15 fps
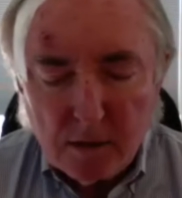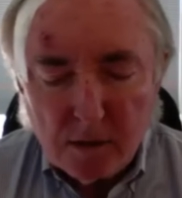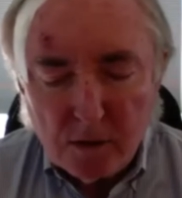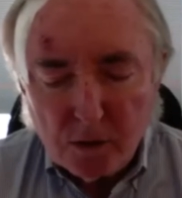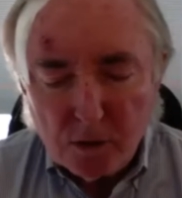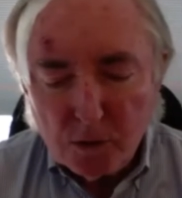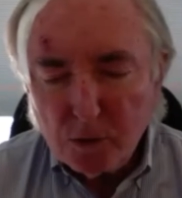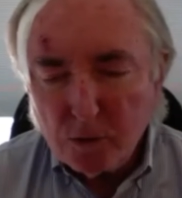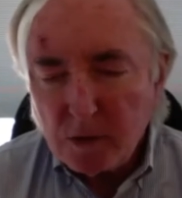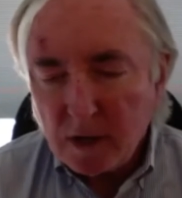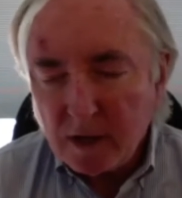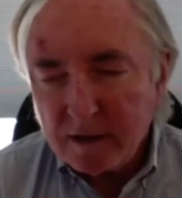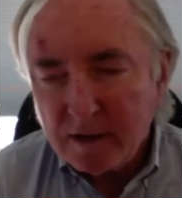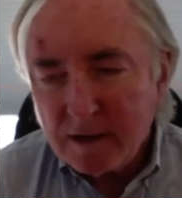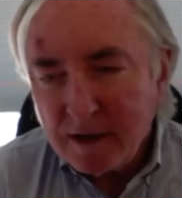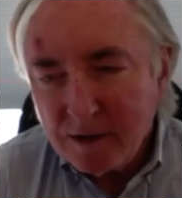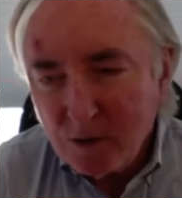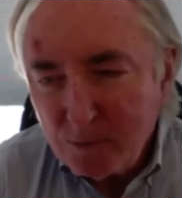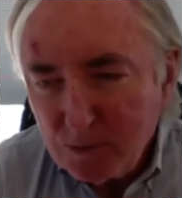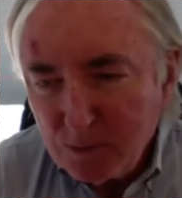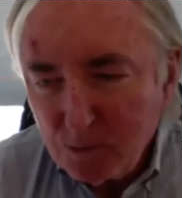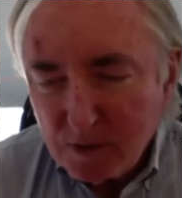Luke, I hope
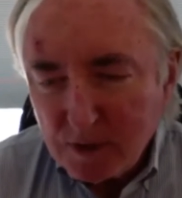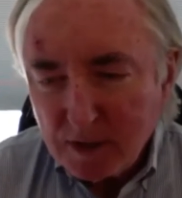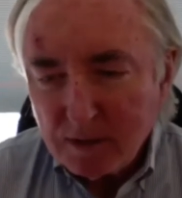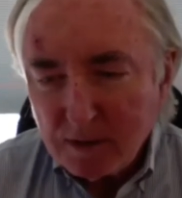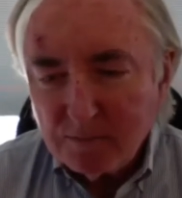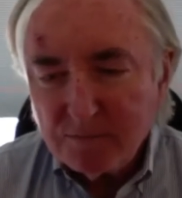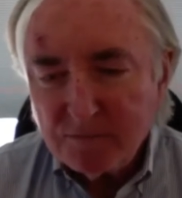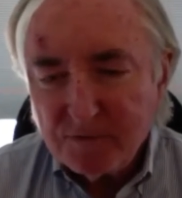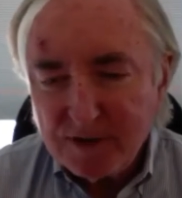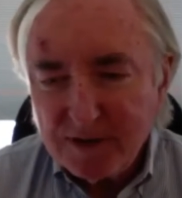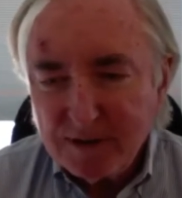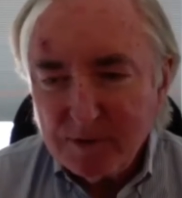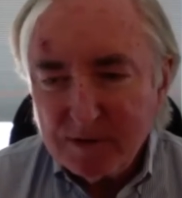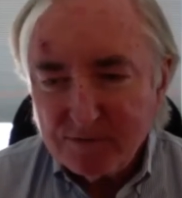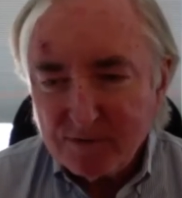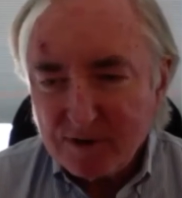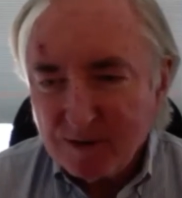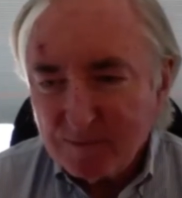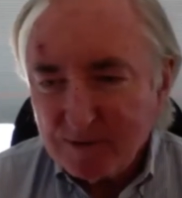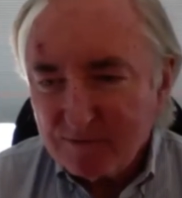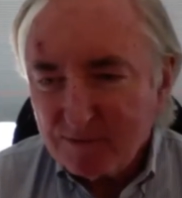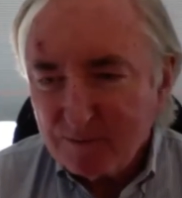you will forgive me for coming
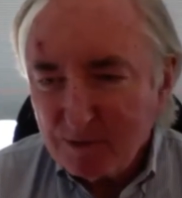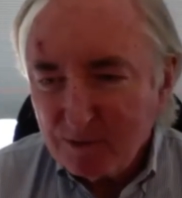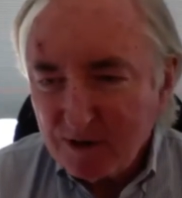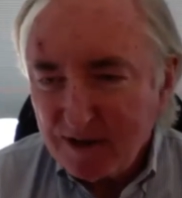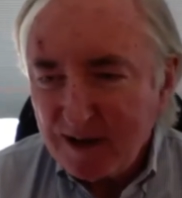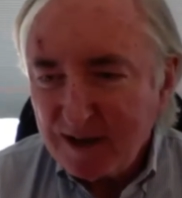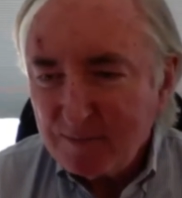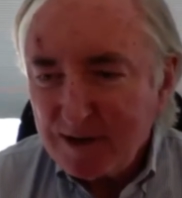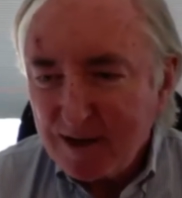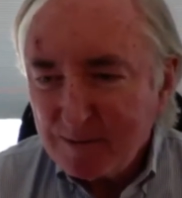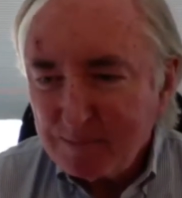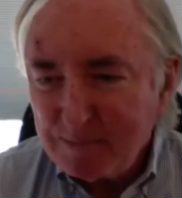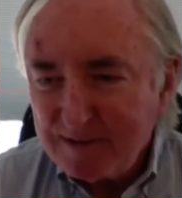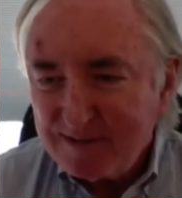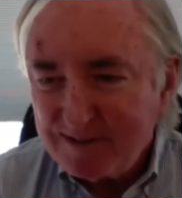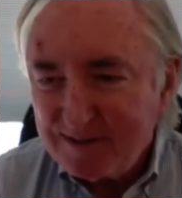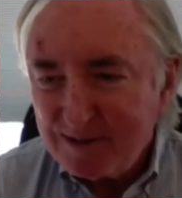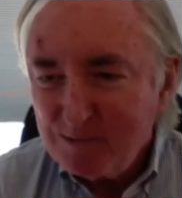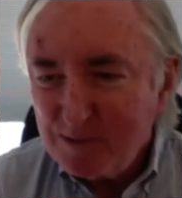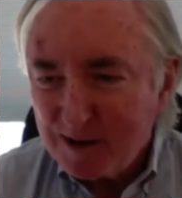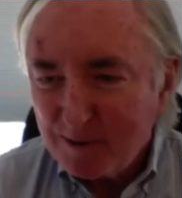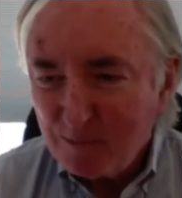from Notre Dame and not BC,
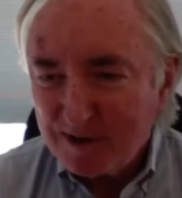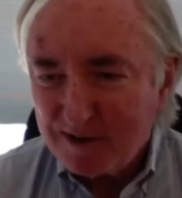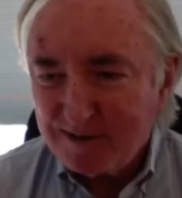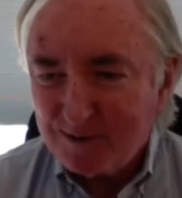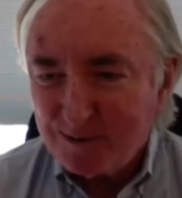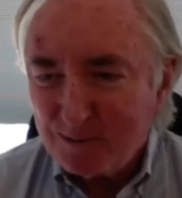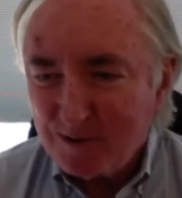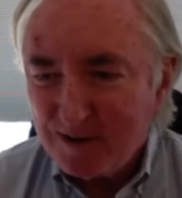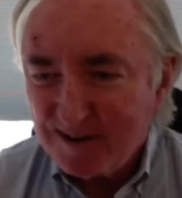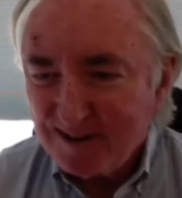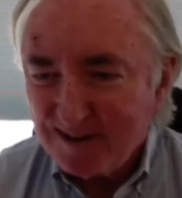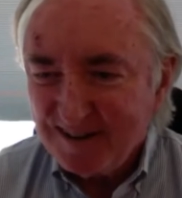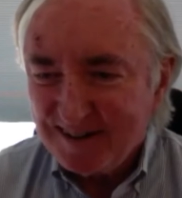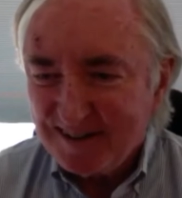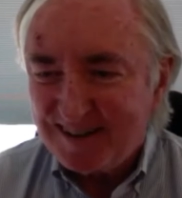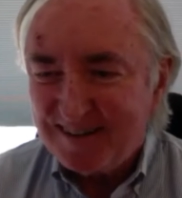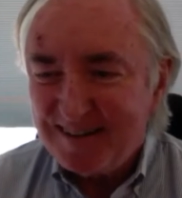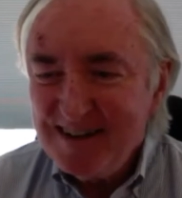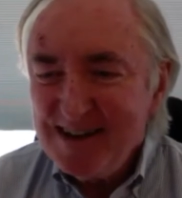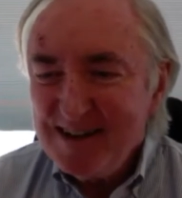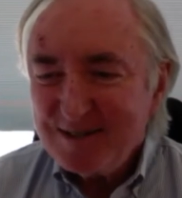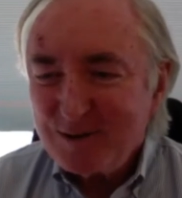but I wanted to,
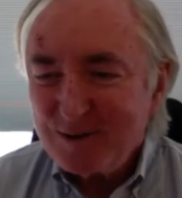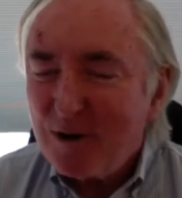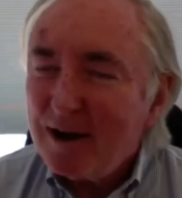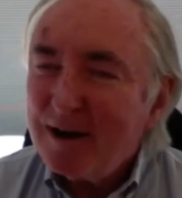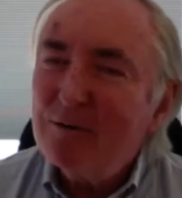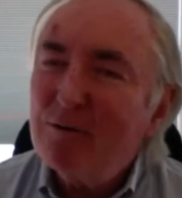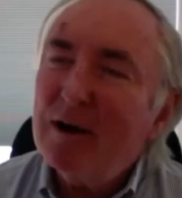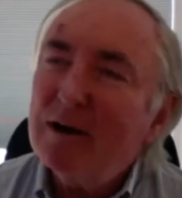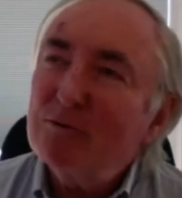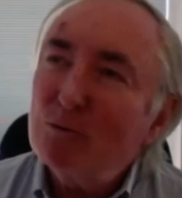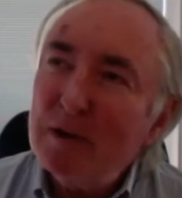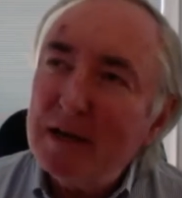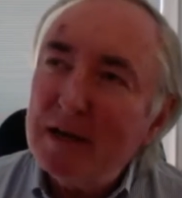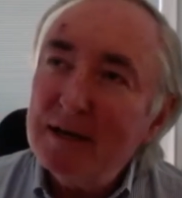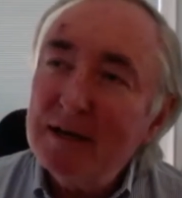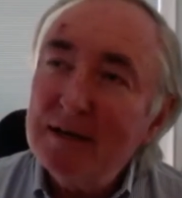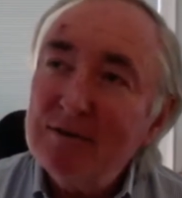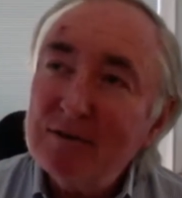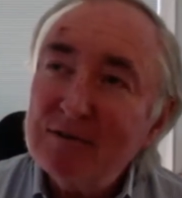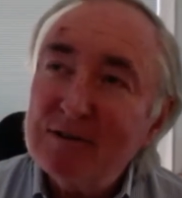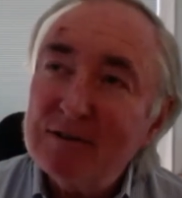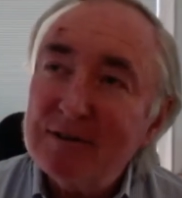so I graduated,
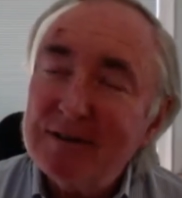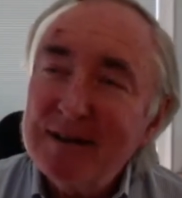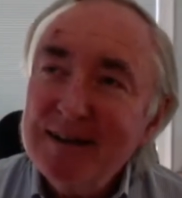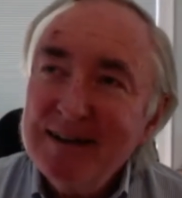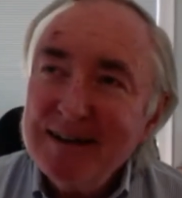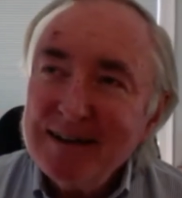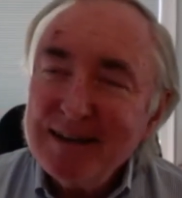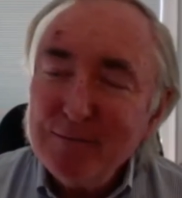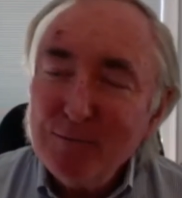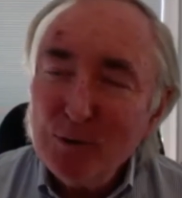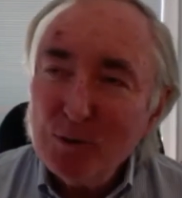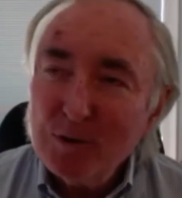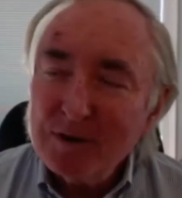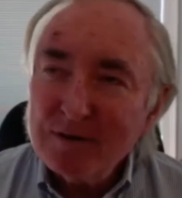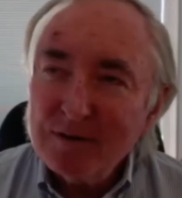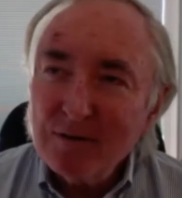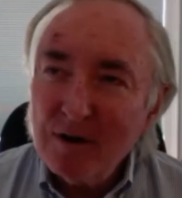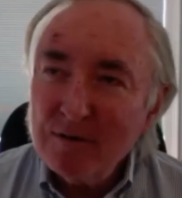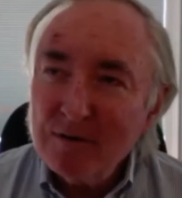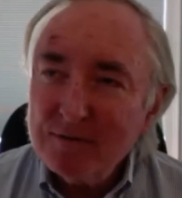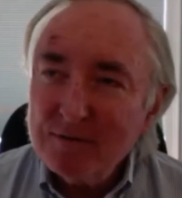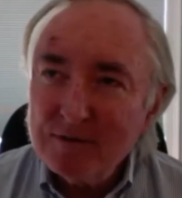just to give you an
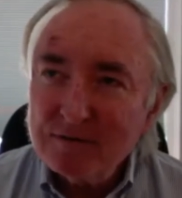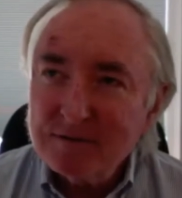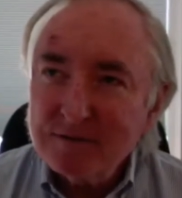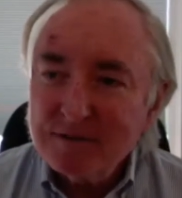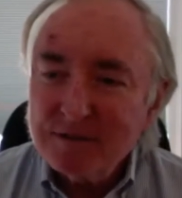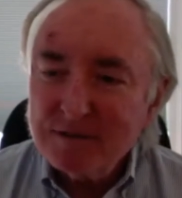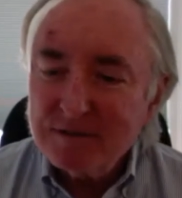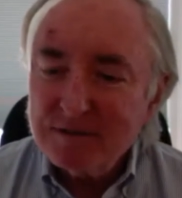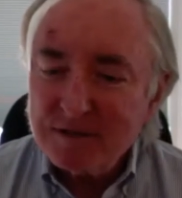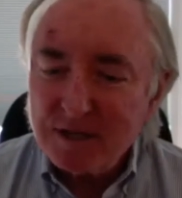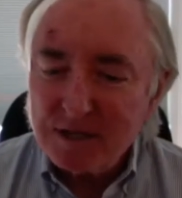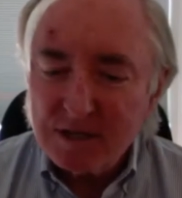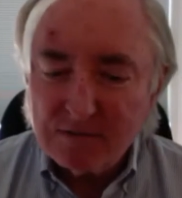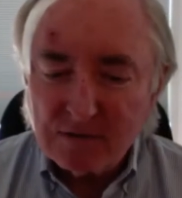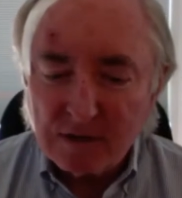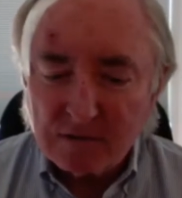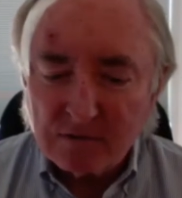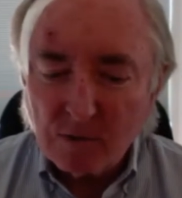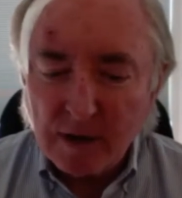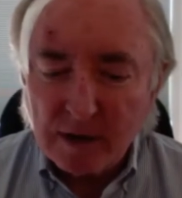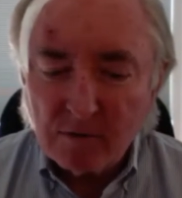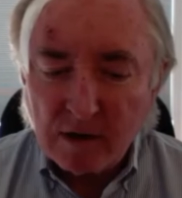awful statistic. So
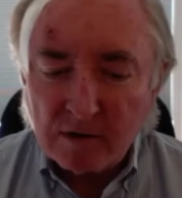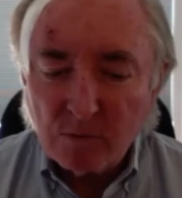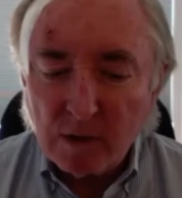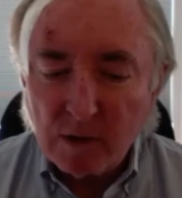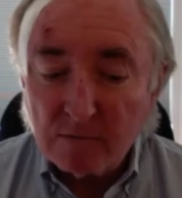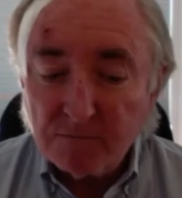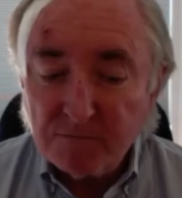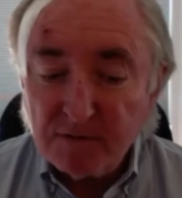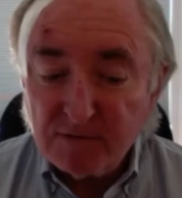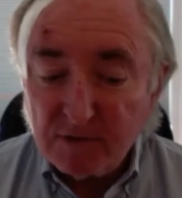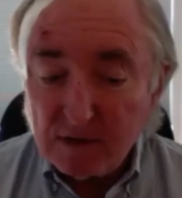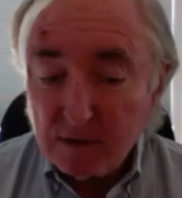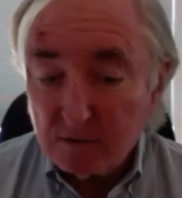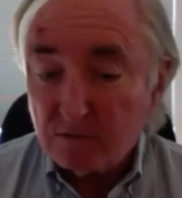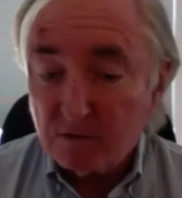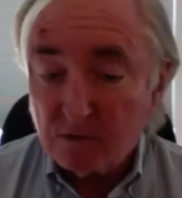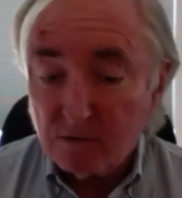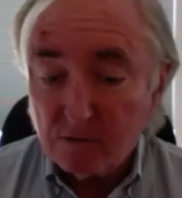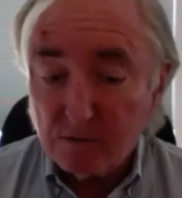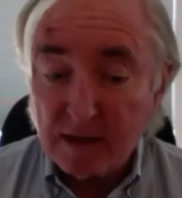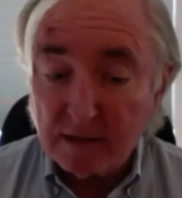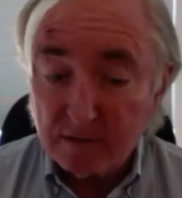I graduated 50 years
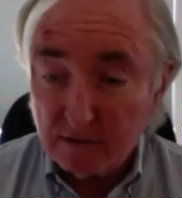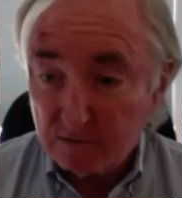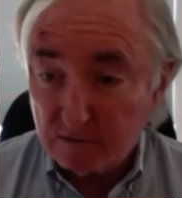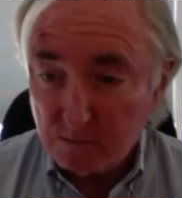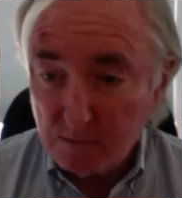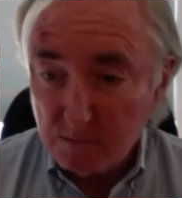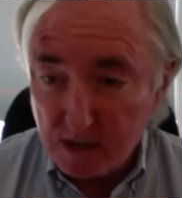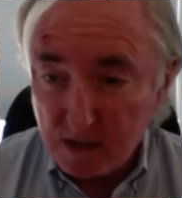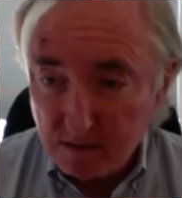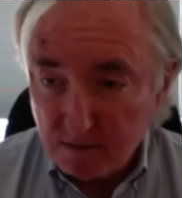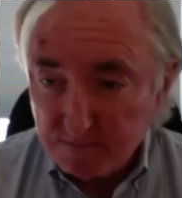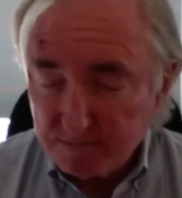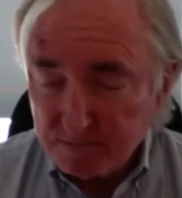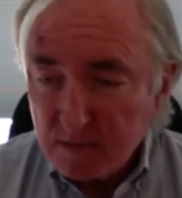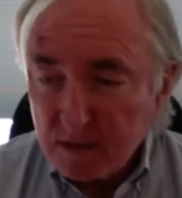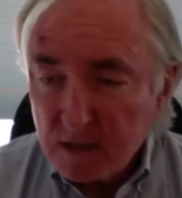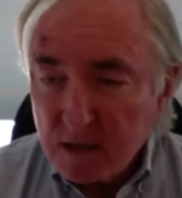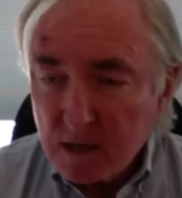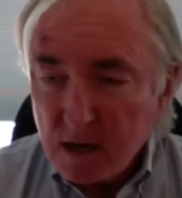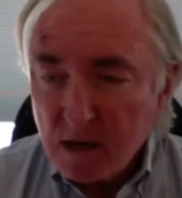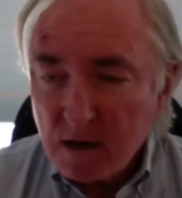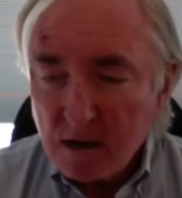ago this month,
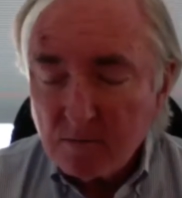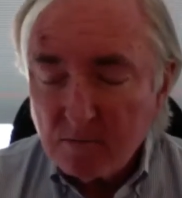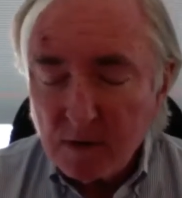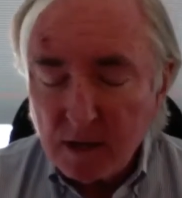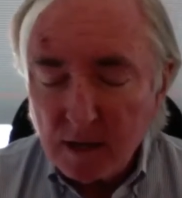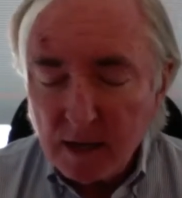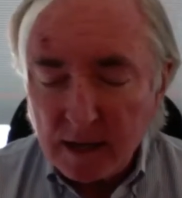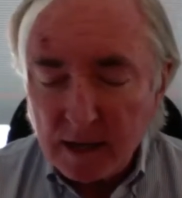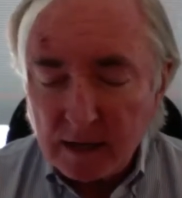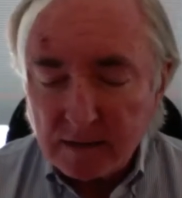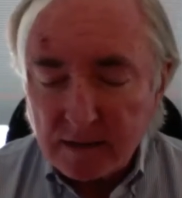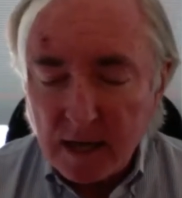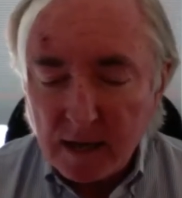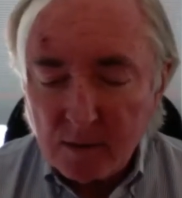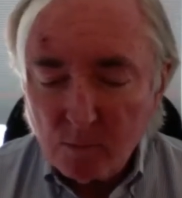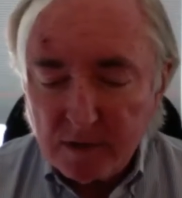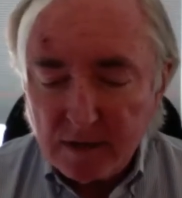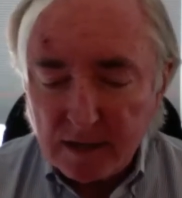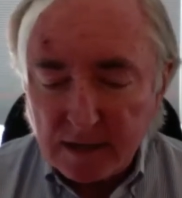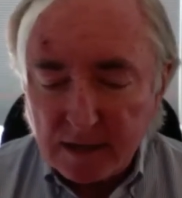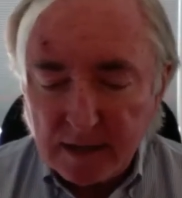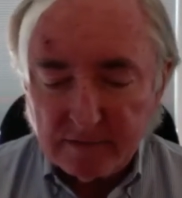at a time when the
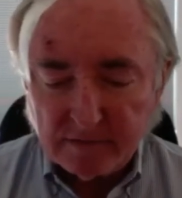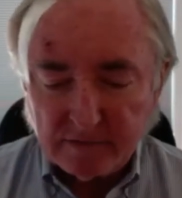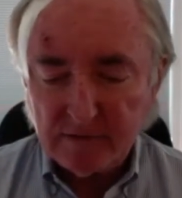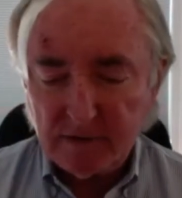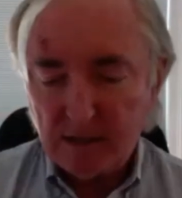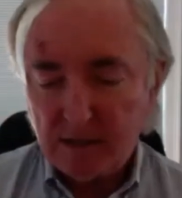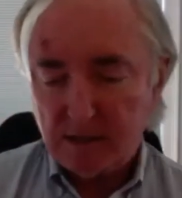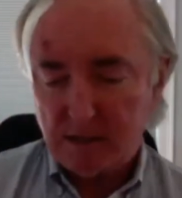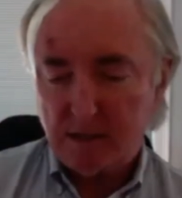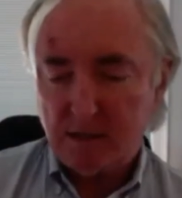Kent State